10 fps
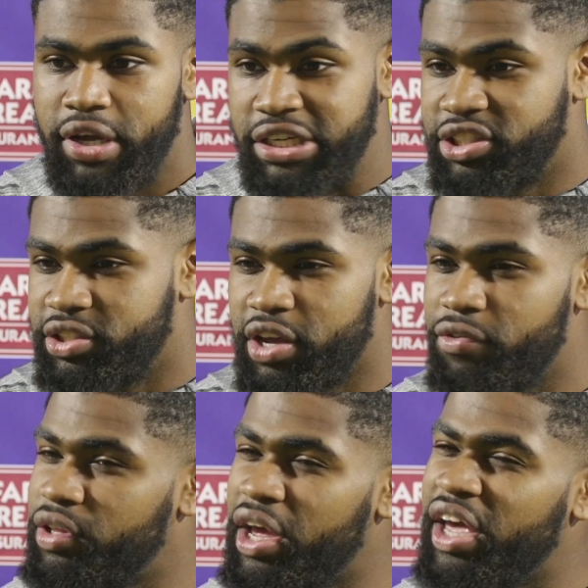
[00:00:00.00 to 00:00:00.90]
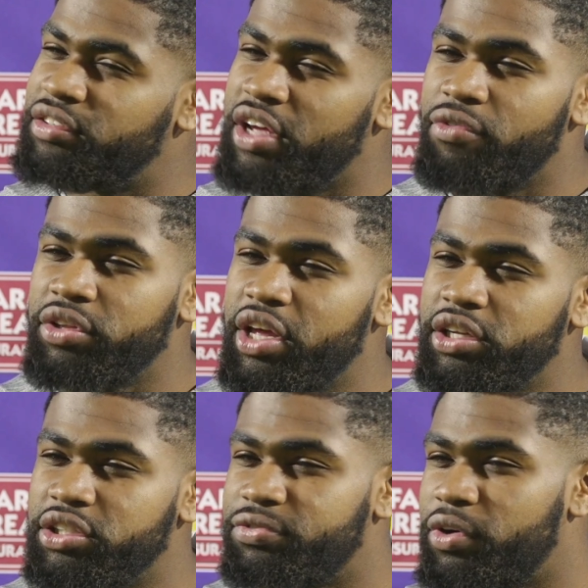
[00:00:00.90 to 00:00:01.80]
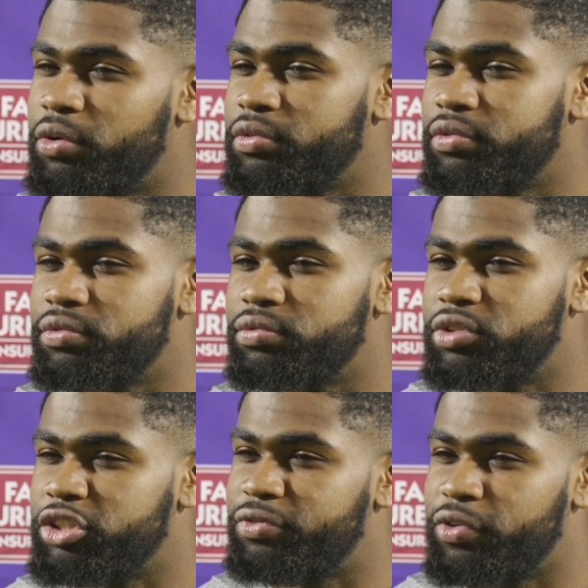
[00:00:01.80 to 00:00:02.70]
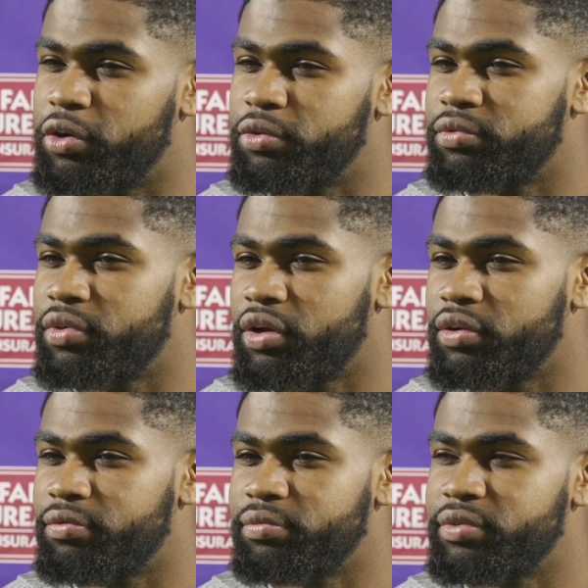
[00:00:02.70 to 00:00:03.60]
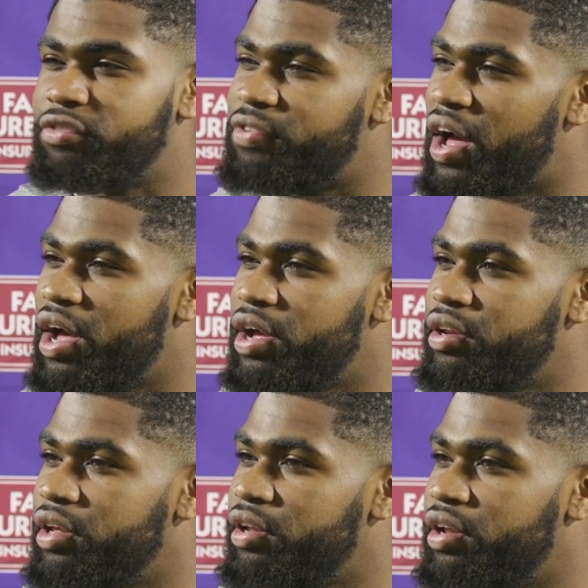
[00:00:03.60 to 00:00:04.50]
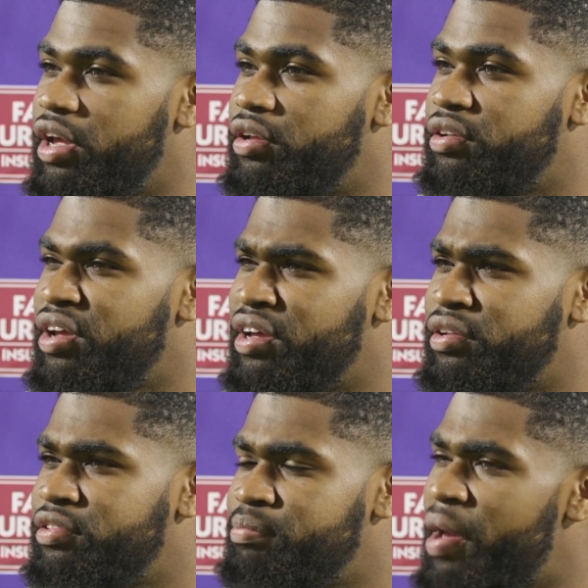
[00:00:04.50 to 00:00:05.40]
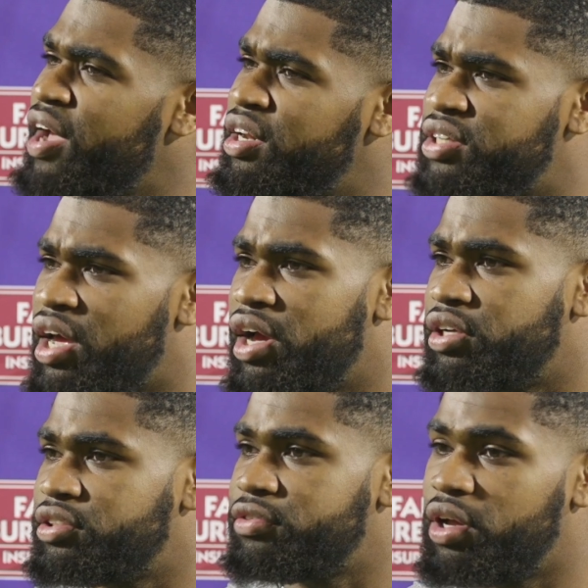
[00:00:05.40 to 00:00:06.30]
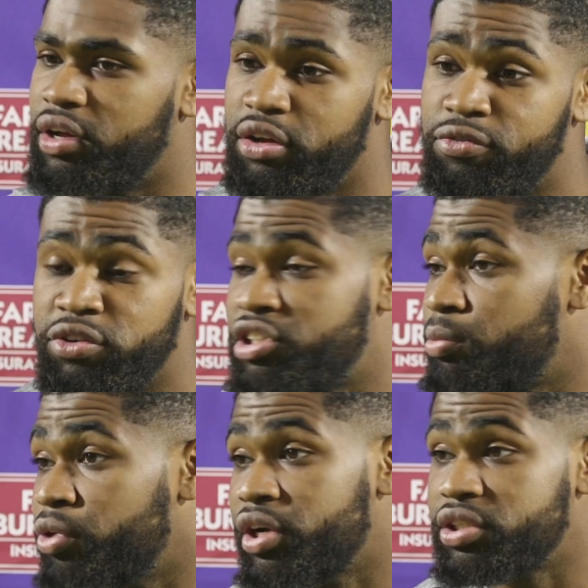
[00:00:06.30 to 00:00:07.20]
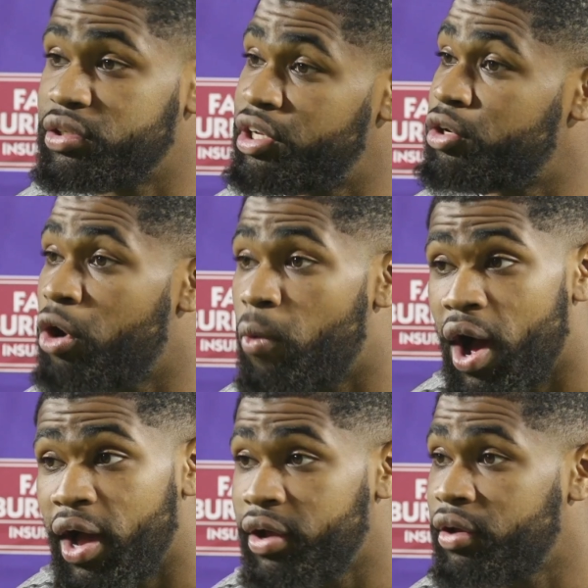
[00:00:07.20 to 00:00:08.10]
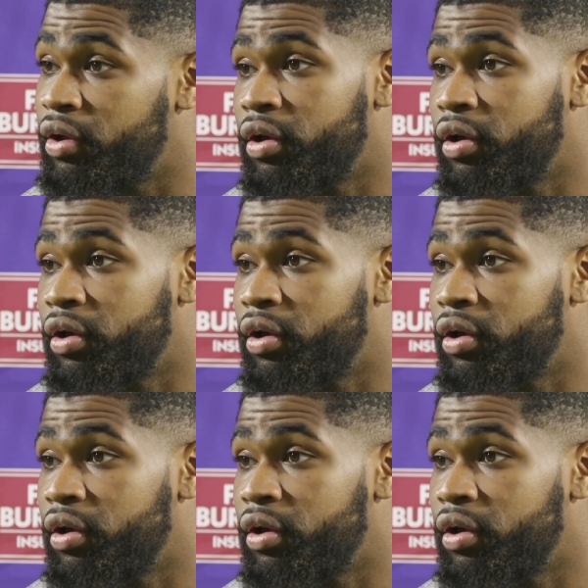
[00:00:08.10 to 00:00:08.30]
everything just felt defined and magnetized for some reason. Didn't know why.